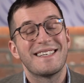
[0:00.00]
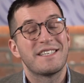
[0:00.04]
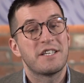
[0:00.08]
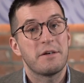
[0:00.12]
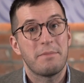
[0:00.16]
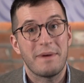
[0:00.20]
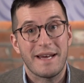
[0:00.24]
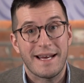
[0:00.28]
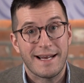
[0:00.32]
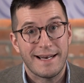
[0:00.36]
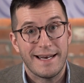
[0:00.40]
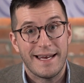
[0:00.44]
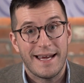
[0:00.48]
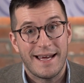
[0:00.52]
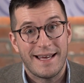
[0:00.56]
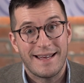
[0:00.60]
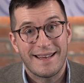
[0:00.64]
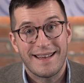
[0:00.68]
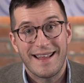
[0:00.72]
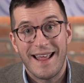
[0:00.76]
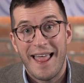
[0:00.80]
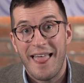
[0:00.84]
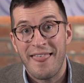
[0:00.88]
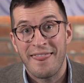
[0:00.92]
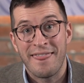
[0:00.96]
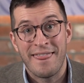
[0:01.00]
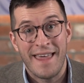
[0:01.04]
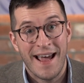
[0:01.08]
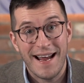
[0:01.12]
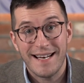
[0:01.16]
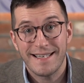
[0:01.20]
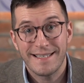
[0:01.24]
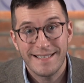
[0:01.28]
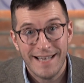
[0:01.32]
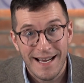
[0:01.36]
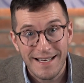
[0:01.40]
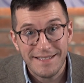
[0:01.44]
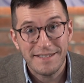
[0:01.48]
To be clear,
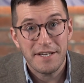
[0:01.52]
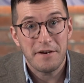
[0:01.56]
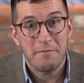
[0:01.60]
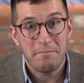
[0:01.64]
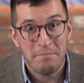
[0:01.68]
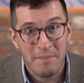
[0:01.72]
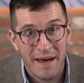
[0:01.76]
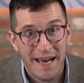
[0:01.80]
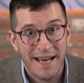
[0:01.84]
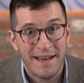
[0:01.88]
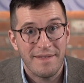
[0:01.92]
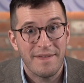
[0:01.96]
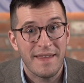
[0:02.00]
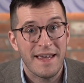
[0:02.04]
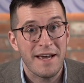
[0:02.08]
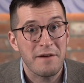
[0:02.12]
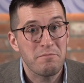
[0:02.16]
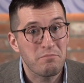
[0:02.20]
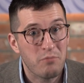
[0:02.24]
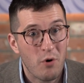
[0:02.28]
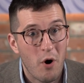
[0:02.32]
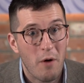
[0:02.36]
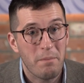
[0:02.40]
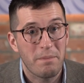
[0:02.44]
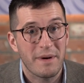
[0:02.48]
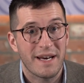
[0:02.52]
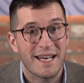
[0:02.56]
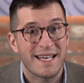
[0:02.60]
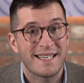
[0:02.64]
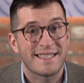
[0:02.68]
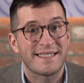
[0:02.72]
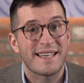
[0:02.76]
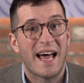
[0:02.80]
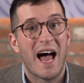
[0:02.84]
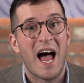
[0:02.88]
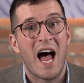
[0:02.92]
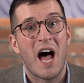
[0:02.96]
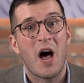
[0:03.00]
That doesn't mean their
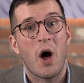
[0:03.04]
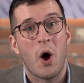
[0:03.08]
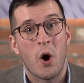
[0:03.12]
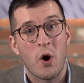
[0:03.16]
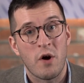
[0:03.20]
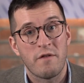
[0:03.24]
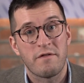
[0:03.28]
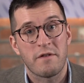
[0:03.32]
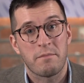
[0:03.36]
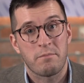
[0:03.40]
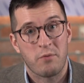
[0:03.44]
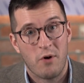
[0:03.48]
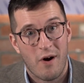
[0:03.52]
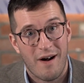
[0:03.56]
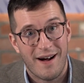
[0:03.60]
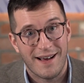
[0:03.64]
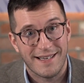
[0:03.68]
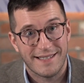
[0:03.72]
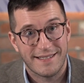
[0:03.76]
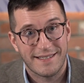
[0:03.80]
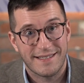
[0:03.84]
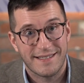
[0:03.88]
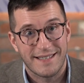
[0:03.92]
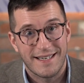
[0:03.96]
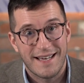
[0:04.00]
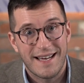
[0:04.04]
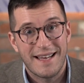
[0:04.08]
properties are overpriced.